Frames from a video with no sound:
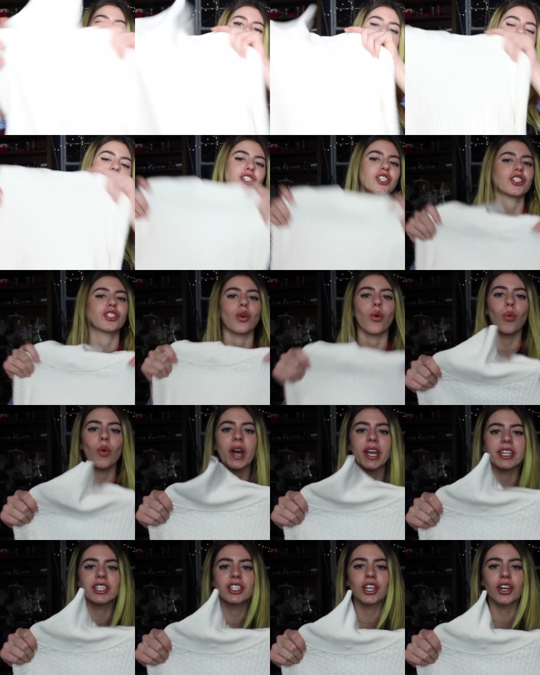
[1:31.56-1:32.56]
This is just a
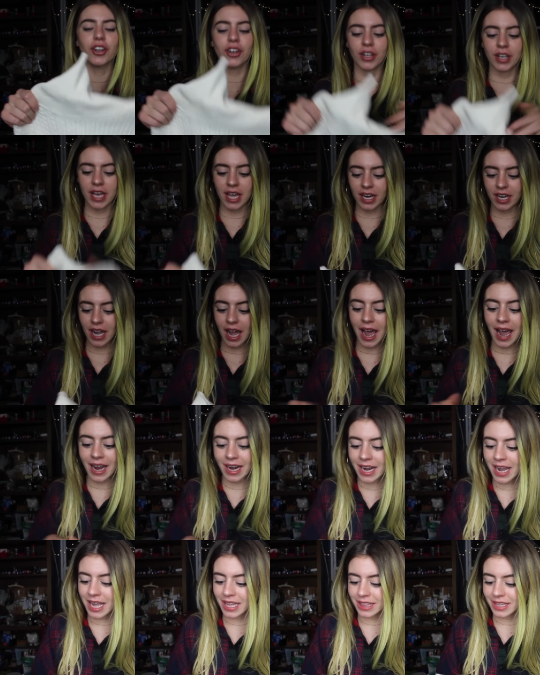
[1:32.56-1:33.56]
white turtleneck.
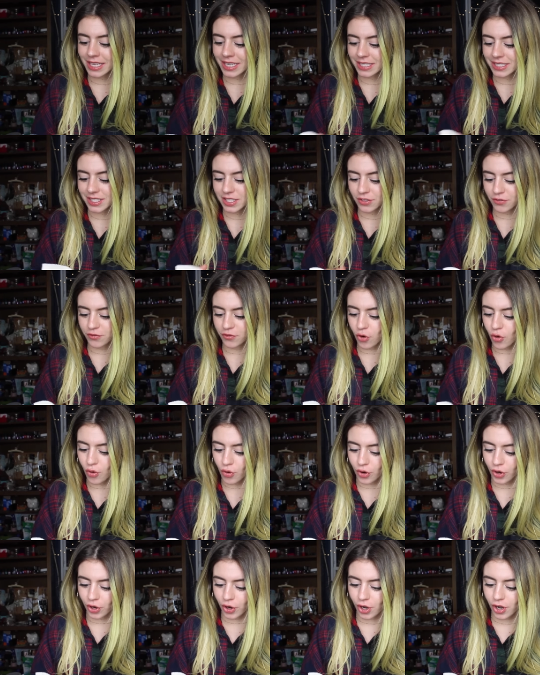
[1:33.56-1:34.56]
I got this
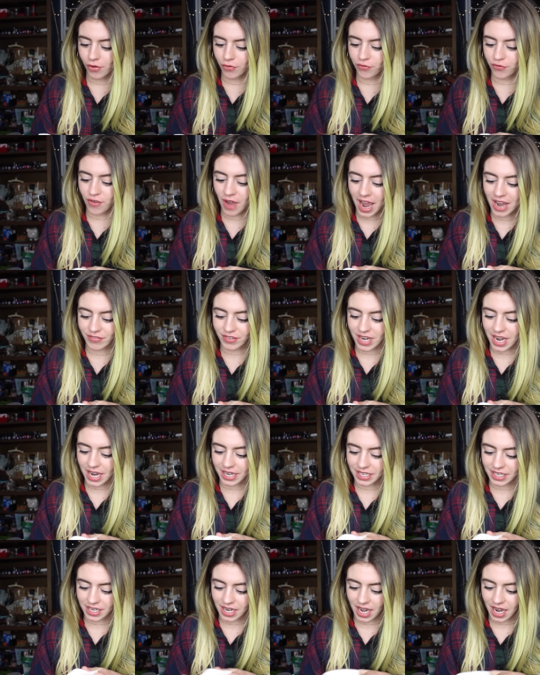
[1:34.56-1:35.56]
for
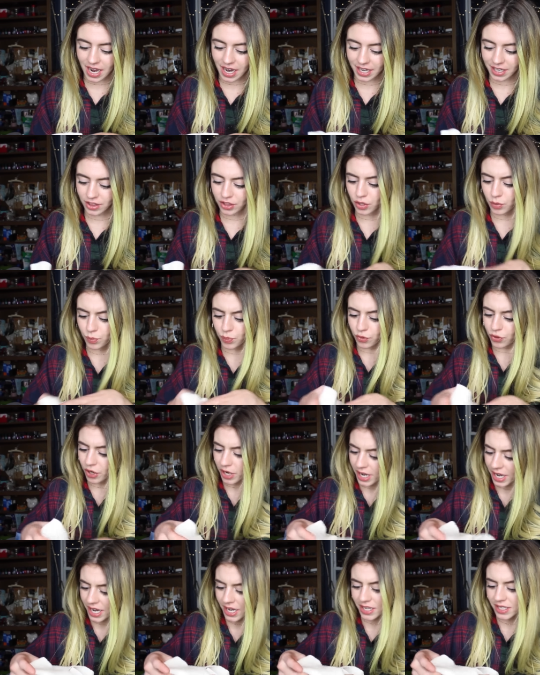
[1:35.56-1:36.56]
$5.99. The
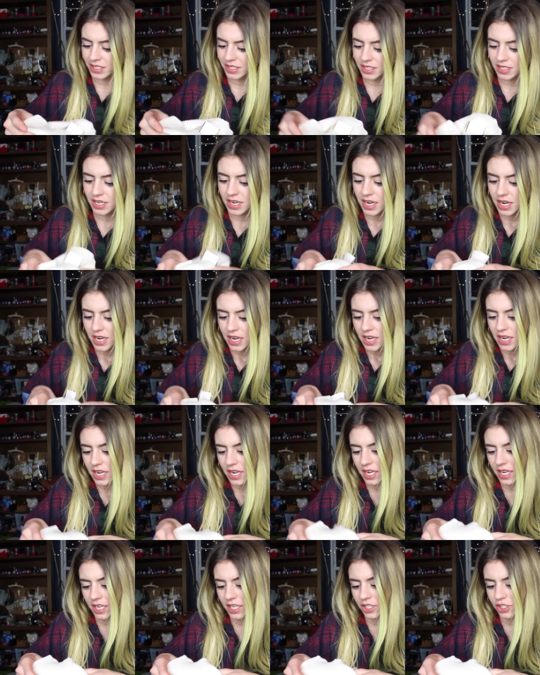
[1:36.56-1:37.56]
brand
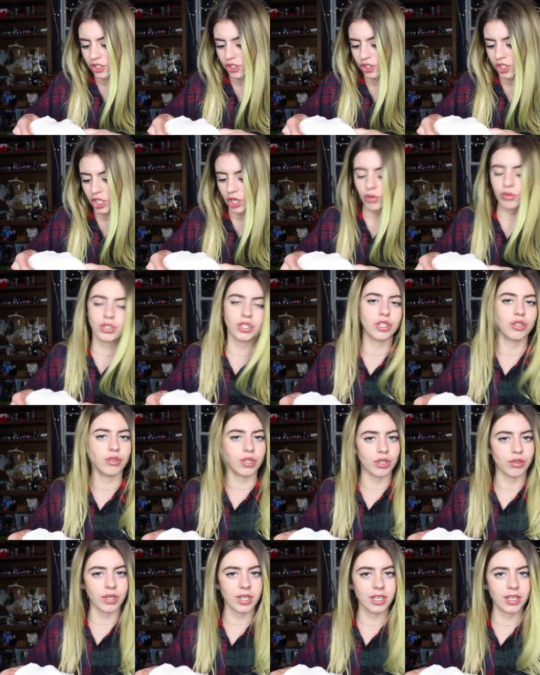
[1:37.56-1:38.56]
is Jones New
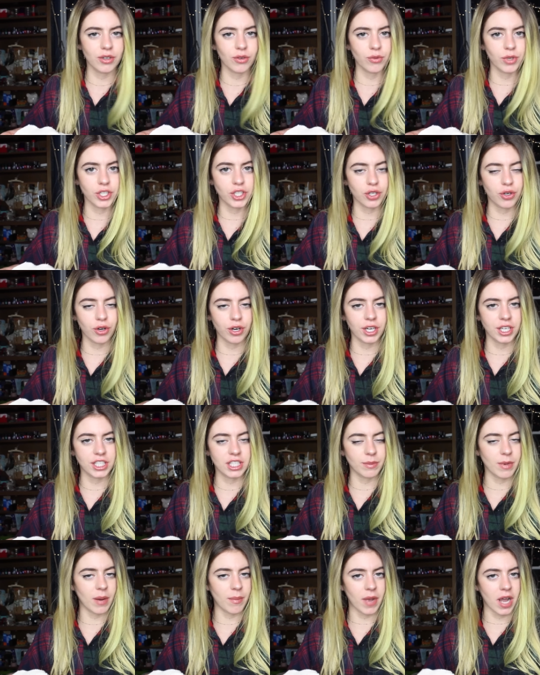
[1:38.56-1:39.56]
York, which according
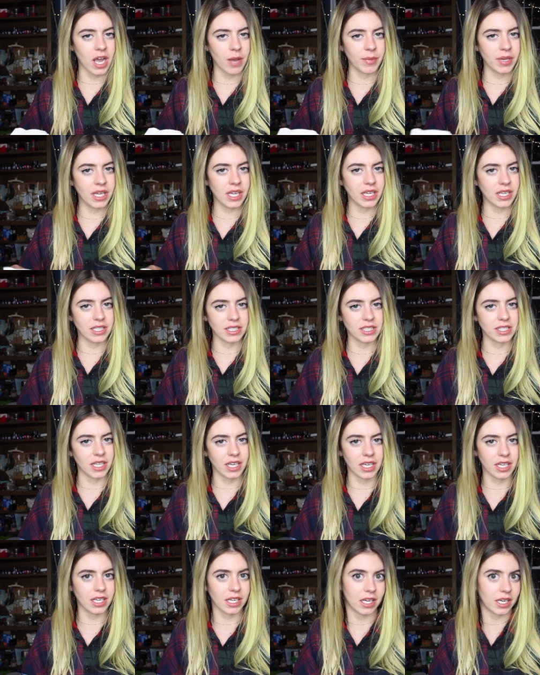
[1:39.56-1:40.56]
to my mommy is
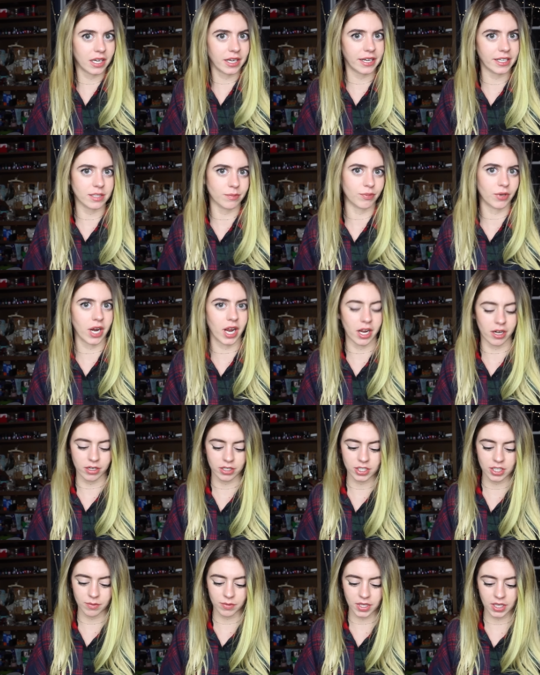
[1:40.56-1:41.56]
like a nice brand or
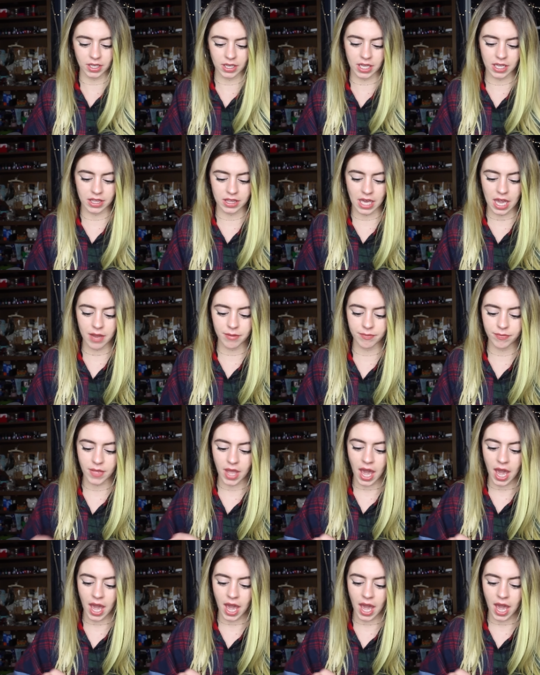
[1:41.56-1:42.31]
something like that.